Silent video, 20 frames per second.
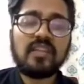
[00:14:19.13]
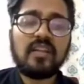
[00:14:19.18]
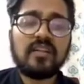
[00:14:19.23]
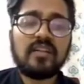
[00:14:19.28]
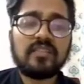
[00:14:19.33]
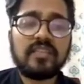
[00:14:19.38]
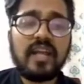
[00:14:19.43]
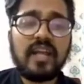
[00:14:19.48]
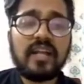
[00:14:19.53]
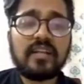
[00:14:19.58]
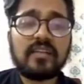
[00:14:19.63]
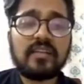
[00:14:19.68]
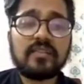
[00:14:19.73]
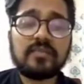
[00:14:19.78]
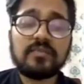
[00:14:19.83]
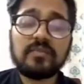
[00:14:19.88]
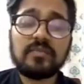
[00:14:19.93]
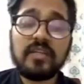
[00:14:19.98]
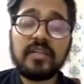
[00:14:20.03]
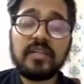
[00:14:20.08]
that
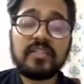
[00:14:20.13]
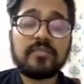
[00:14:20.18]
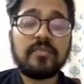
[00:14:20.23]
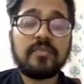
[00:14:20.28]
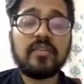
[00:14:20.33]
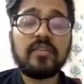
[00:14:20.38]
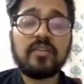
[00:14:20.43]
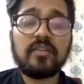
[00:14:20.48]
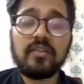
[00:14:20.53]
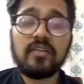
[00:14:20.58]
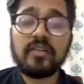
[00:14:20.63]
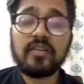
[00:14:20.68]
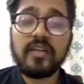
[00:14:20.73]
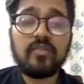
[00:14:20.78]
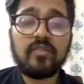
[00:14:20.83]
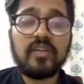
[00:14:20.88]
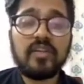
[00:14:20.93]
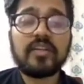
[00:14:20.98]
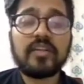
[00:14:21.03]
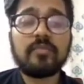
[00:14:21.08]
is been
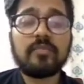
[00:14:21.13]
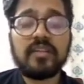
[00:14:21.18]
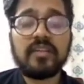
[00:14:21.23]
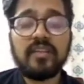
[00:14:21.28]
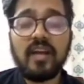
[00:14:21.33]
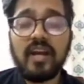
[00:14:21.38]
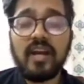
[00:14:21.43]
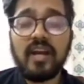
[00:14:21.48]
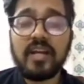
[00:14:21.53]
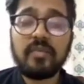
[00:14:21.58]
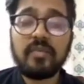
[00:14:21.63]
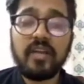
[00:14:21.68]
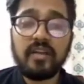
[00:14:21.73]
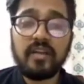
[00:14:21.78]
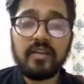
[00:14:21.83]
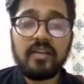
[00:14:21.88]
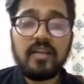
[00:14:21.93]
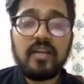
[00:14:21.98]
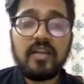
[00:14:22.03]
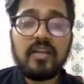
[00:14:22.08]
regulated by the RBI.
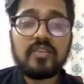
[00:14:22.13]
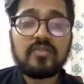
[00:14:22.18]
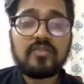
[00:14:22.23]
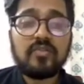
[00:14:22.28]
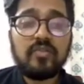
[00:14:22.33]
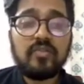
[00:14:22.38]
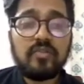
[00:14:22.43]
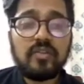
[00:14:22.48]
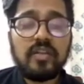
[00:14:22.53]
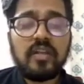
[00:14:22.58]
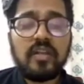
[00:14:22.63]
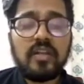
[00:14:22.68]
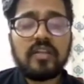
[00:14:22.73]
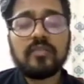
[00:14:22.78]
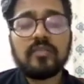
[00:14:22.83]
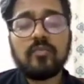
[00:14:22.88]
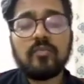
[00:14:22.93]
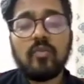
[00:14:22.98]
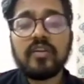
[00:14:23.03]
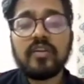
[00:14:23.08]
So the
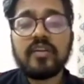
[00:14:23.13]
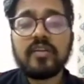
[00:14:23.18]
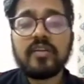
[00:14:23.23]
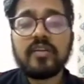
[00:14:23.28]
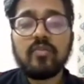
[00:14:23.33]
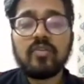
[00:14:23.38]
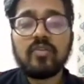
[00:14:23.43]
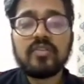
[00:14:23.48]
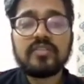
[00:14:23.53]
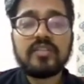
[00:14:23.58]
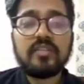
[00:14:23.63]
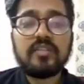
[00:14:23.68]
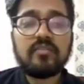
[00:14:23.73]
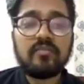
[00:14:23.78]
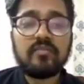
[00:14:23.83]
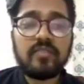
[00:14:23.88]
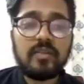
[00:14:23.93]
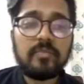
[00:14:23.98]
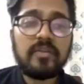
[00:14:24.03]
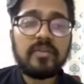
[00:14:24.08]
monetary policy
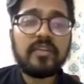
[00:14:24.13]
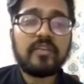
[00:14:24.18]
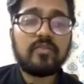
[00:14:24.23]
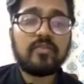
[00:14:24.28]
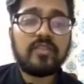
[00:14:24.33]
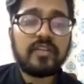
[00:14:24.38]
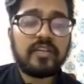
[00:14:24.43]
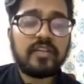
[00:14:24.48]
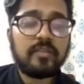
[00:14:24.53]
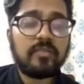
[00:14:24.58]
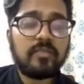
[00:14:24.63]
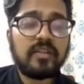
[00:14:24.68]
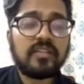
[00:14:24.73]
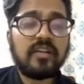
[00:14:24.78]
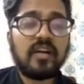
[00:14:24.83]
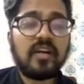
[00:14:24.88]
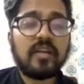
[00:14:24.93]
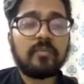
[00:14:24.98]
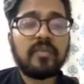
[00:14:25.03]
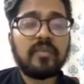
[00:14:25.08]
will be regulated by the
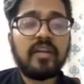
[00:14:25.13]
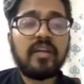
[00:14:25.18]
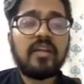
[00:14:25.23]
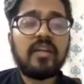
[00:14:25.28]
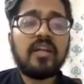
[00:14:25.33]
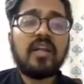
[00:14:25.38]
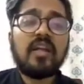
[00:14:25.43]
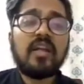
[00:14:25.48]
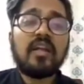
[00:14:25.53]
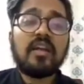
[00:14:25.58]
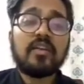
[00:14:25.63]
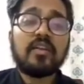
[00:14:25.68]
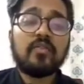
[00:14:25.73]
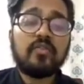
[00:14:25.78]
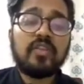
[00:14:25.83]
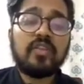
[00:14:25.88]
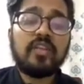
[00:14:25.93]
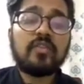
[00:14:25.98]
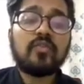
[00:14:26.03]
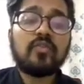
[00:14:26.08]
RBI. You
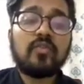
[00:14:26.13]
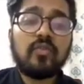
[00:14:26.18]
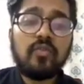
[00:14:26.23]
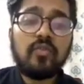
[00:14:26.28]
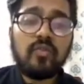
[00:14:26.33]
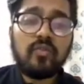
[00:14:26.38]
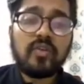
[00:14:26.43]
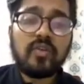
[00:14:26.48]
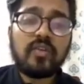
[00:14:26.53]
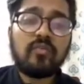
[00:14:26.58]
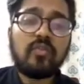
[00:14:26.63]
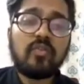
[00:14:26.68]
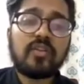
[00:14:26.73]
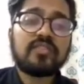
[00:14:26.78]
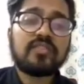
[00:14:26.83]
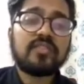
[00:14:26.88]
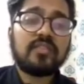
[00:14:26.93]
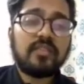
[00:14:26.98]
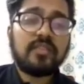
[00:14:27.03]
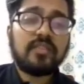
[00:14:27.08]
need to know, okay, what is
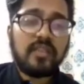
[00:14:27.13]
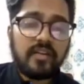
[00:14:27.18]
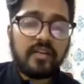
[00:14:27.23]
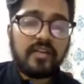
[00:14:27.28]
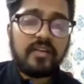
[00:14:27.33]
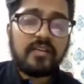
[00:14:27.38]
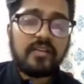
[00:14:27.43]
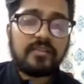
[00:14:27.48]
the current